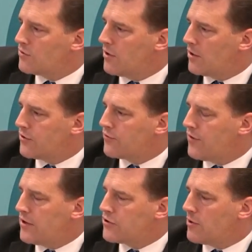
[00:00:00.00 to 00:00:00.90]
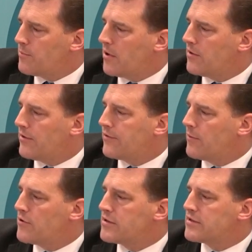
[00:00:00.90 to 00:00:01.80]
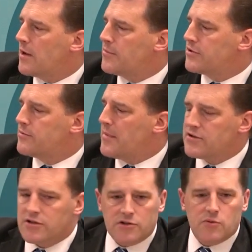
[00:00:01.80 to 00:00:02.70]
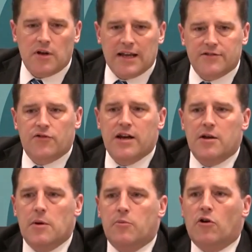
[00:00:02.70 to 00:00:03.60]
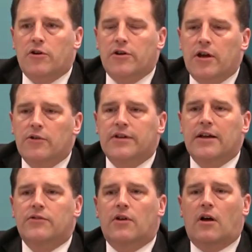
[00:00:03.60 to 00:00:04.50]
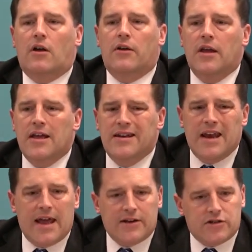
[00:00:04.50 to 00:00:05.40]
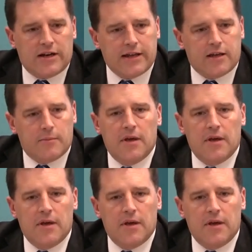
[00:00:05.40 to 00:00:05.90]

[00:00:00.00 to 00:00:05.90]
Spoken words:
I'll just finish up on the summary slide, but just to mention as well, last Friday we brought a note out on net national income